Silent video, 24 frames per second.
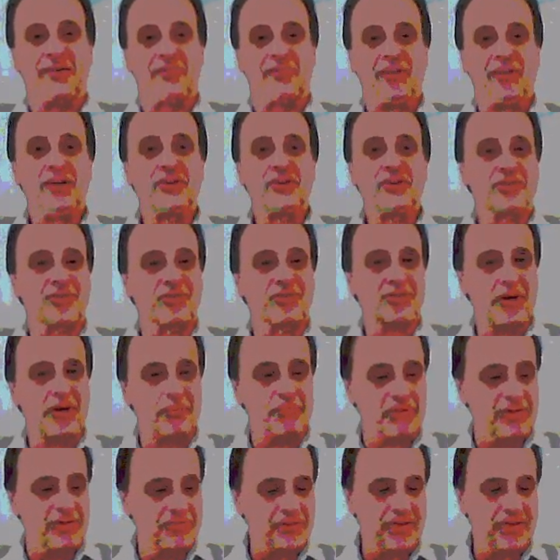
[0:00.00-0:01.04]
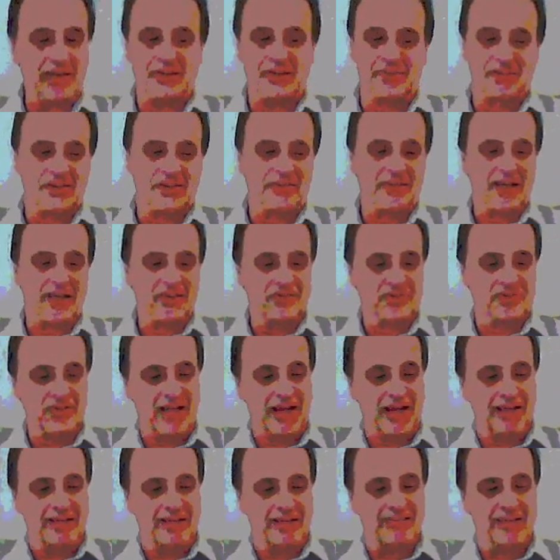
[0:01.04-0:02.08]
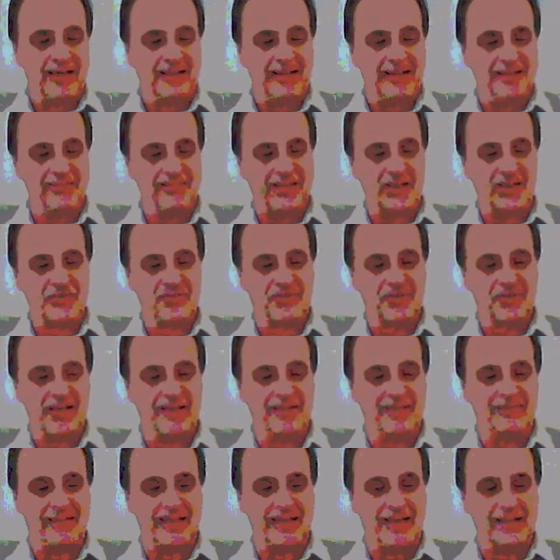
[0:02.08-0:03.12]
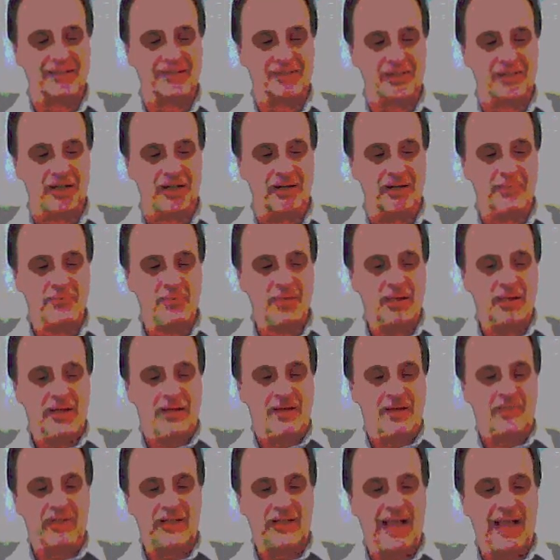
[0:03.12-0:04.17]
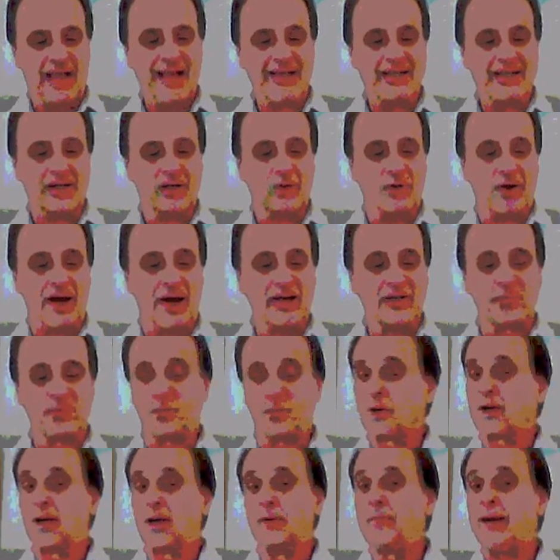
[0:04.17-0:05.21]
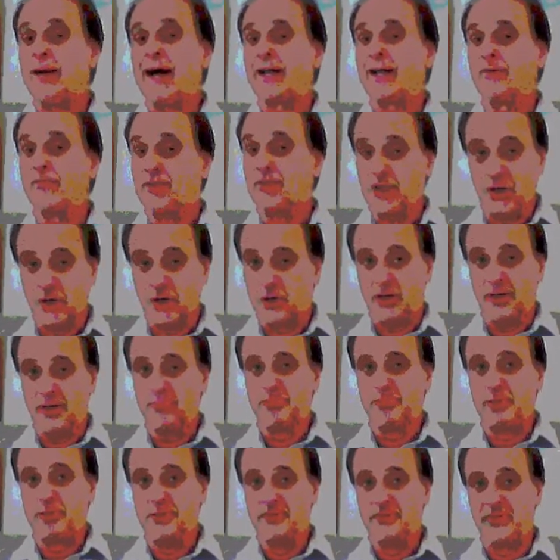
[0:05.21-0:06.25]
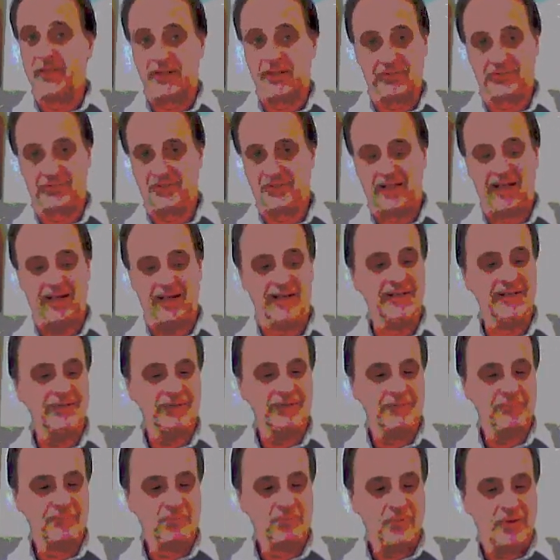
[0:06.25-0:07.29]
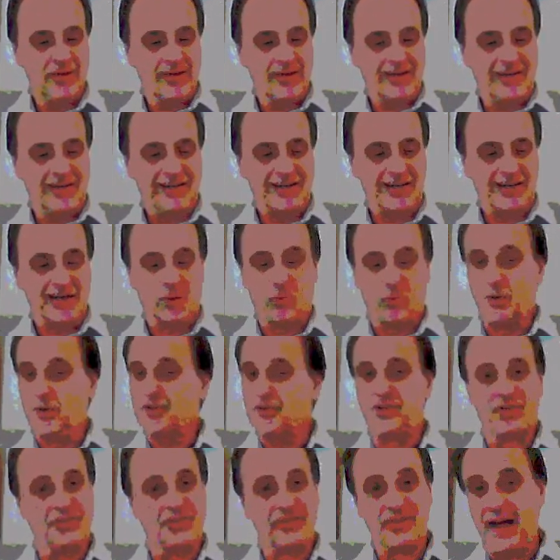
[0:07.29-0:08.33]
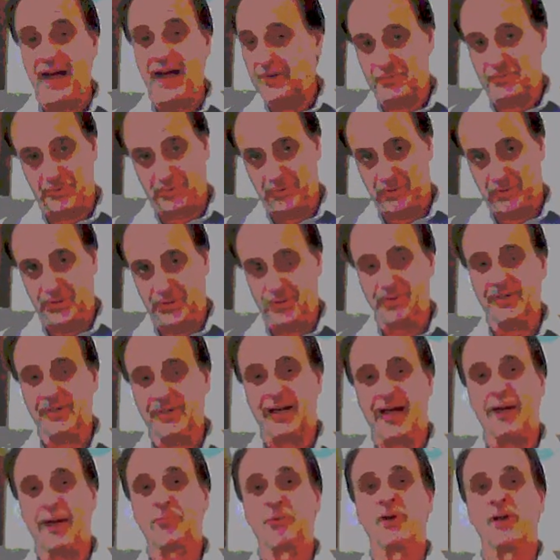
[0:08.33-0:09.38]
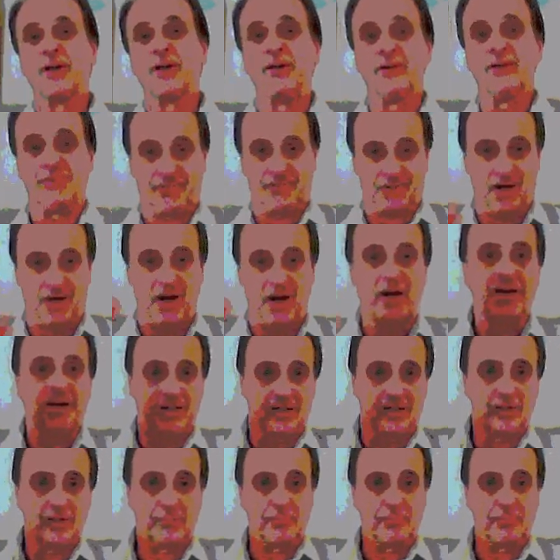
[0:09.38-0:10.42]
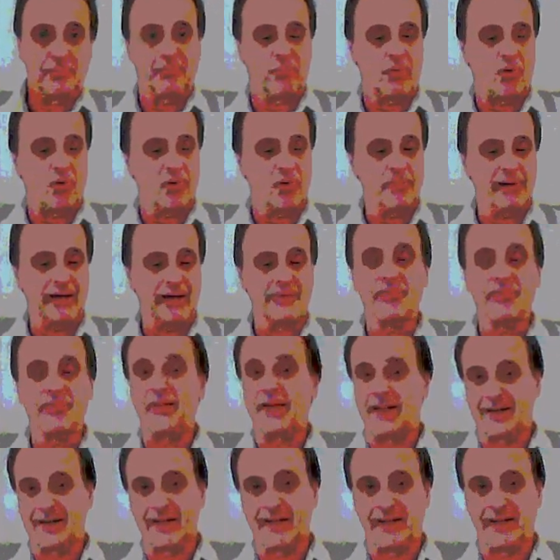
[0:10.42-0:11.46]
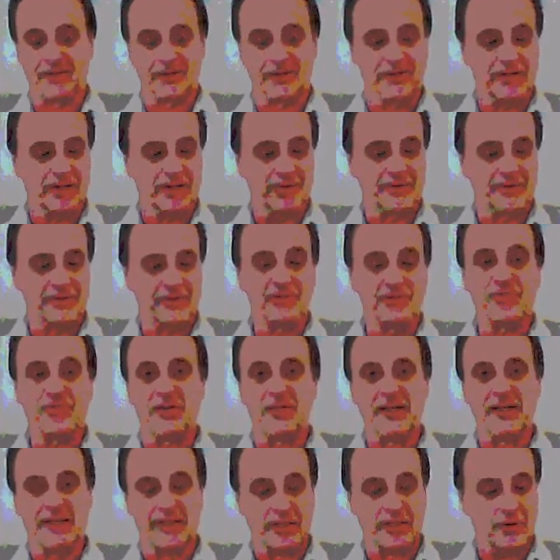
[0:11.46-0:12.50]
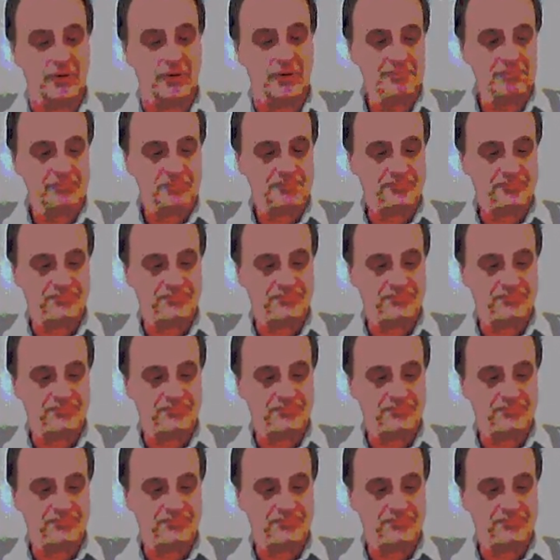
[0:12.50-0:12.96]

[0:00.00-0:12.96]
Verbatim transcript: these are some of the things that they said. They said that the Antichrist will come out of Europe, they said, which is not true, and I'm going to talk a little bit more about that later here in this video.